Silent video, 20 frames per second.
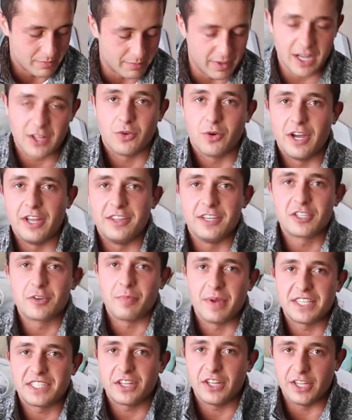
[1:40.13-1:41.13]
By the way, these are
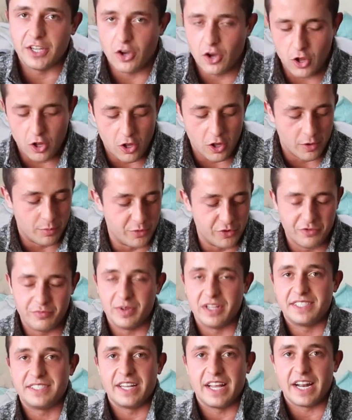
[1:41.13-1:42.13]
basically all
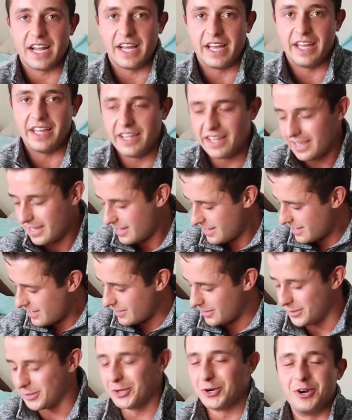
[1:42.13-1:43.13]
movements that I
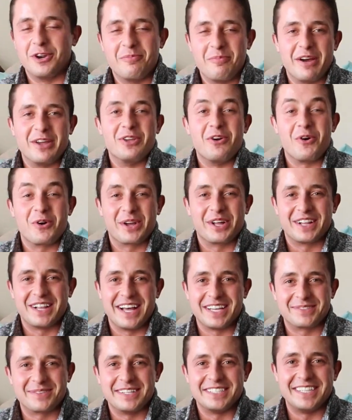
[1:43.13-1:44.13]
learned in my yoga
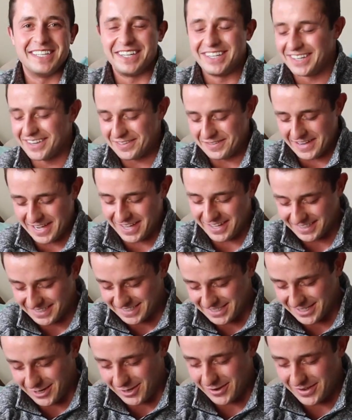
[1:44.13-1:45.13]
class my senior year of
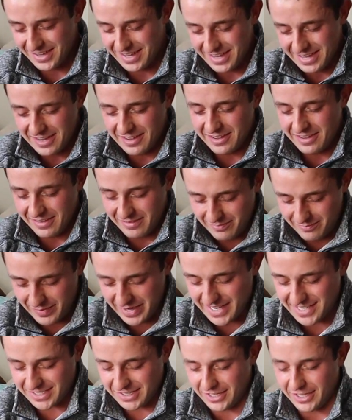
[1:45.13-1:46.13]
college, so
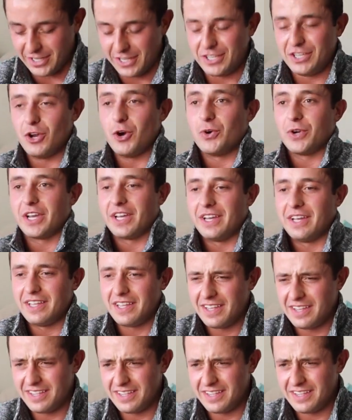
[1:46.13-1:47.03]
basically a yoga